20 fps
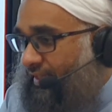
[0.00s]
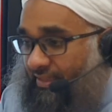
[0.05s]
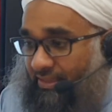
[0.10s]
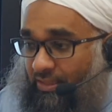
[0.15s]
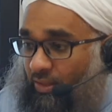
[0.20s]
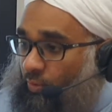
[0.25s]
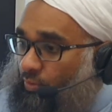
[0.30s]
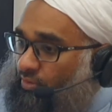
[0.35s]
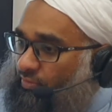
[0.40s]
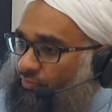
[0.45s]
in
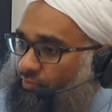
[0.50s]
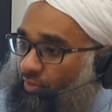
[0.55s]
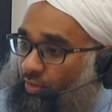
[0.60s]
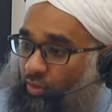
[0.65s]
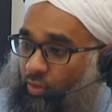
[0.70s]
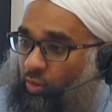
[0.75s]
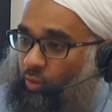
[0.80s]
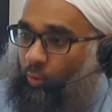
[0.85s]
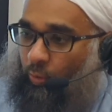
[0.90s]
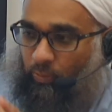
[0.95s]
their urf?
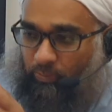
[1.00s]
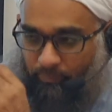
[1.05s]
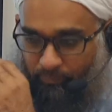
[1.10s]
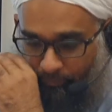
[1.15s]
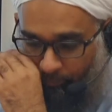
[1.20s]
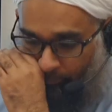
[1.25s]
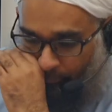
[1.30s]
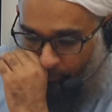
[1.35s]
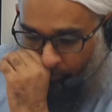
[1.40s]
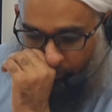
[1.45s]
No.
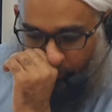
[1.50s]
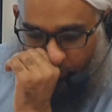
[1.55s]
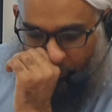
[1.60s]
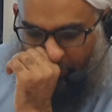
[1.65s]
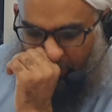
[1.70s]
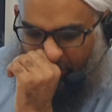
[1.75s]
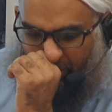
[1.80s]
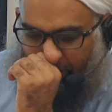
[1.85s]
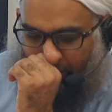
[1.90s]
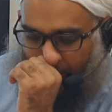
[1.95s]
So you're
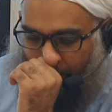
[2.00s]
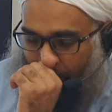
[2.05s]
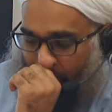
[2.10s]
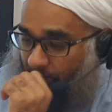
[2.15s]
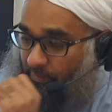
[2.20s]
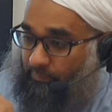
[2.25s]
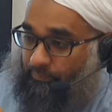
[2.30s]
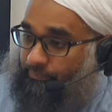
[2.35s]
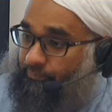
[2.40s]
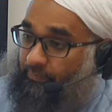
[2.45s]
just saying
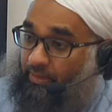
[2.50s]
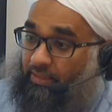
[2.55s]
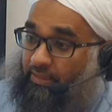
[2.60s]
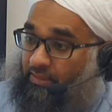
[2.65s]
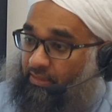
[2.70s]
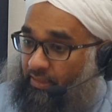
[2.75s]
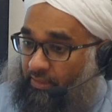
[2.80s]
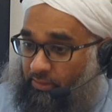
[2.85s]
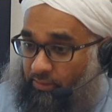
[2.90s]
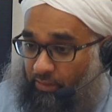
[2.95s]
here.
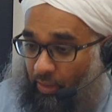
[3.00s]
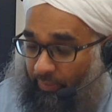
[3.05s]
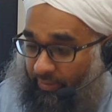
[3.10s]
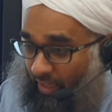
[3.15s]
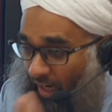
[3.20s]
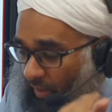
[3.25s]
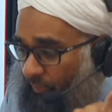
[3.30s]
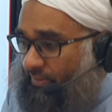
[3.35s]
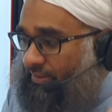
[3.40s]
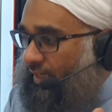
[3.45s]
Now in
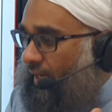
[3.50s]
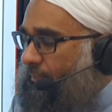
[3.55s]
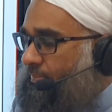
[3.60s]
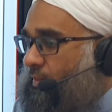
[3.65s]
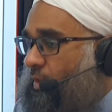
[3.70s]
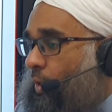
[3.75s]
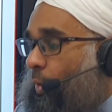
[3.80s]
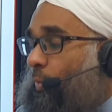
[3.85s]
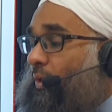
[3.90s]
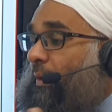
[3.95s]
our time,
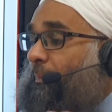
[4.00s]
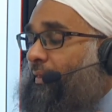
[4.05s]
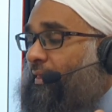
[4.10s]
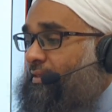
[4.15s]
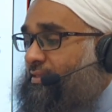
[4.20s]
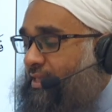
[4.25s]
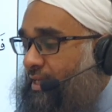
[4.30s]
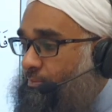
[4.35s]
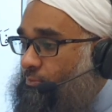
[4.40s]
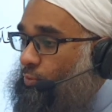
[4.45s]
we'll apply the
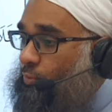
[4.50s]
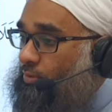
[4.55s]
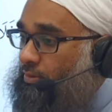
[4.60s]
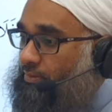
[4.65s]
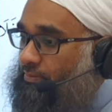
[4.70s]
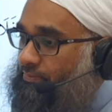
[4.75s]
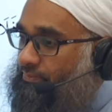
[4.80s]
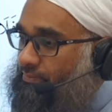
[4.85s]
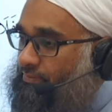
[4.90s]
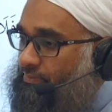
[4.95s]
same rule.
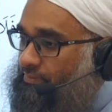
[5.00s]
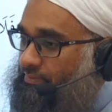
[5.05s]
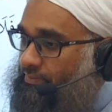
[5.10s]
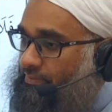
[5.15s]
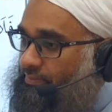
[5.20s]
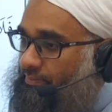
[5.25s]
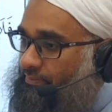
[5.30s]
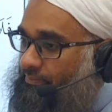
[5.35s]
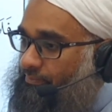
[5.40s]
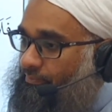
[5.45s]

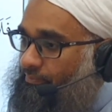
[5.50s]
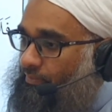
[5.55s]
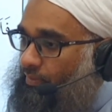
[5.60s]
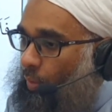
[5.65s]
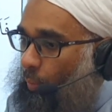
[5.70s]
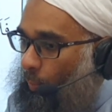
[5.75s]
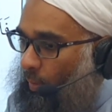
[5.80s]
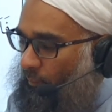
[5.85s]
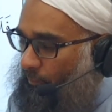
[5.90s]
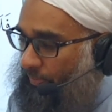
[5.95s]

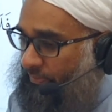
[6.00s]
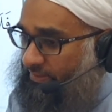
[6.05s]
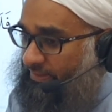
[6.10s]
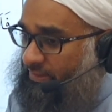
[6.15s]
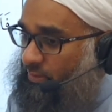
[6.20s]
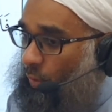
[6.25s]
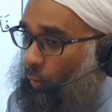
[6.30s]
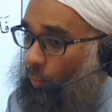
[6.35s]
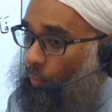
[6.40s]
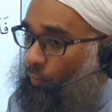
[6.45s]
Where a person takes
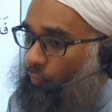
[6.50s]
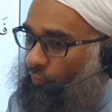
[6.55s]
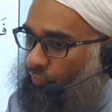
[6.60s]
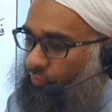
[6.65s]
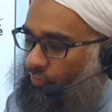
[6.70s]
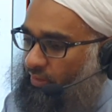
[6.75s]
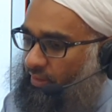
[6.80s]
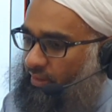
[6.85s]
an oath.